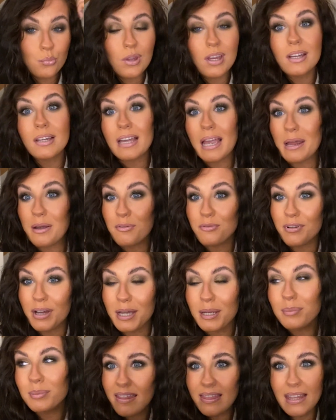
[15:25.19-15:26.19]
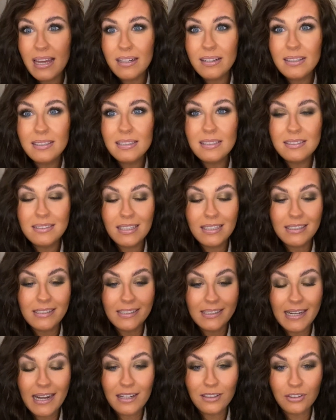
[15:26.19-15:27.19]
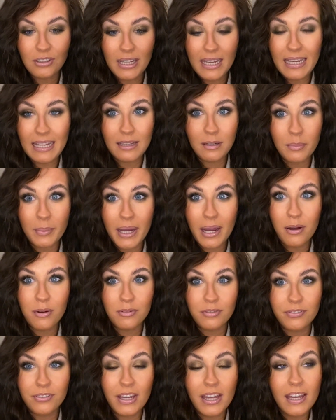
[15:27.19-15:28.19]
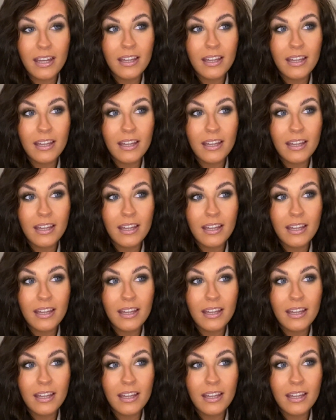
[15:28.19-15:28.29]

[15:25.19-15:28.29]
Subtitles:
kind of vibe. Then I decided I actually hated my outfit.